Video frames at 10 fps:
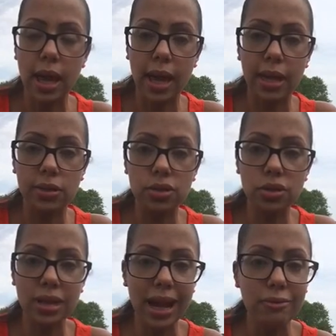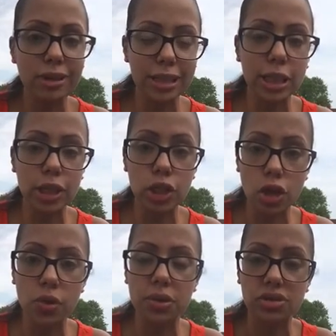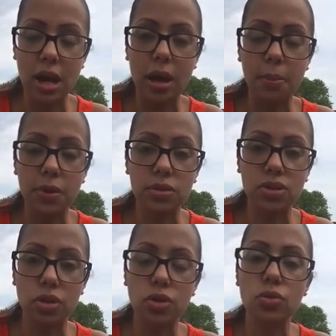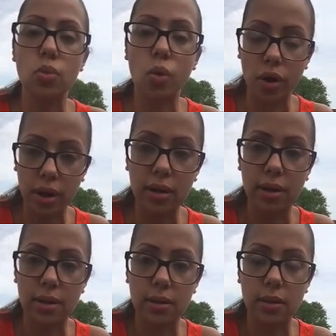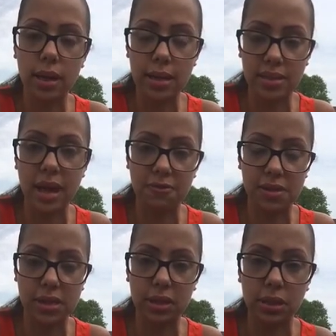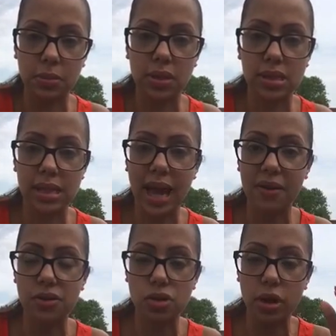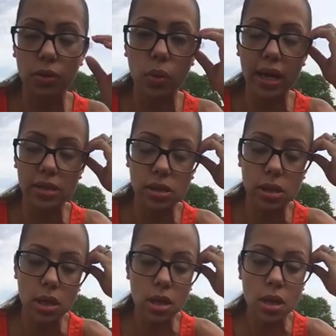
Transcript: And you're not really going to know the job until you work in that facility because they have certain ways